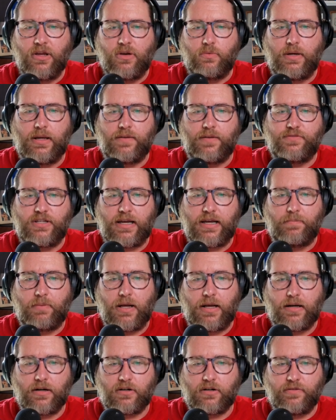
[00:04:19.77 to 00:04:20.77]
we have
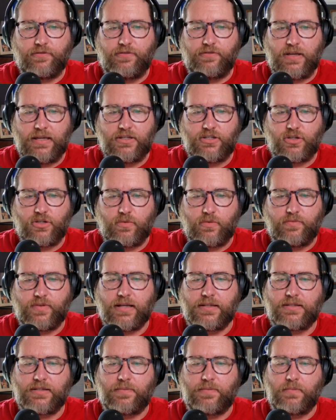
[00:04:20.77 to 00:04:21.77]
typography, so we've
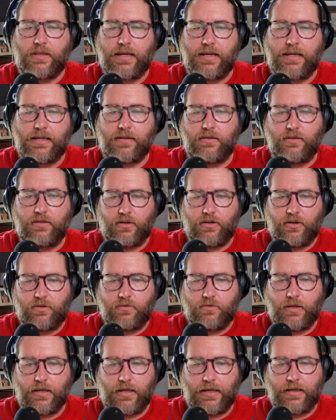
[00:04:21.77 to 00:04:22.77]
got some
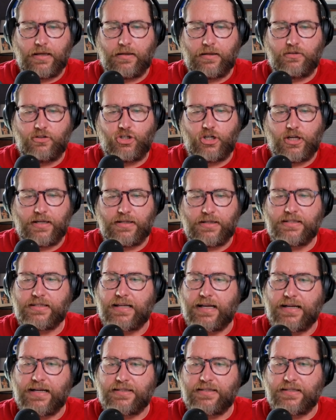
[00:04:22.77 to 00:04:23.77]
giant
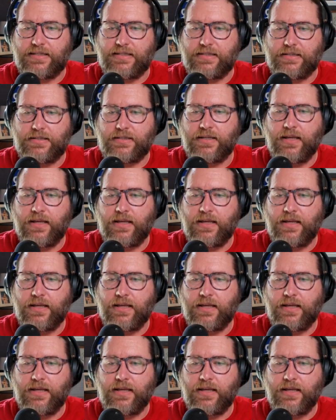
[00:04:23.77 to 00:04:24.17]
sizes.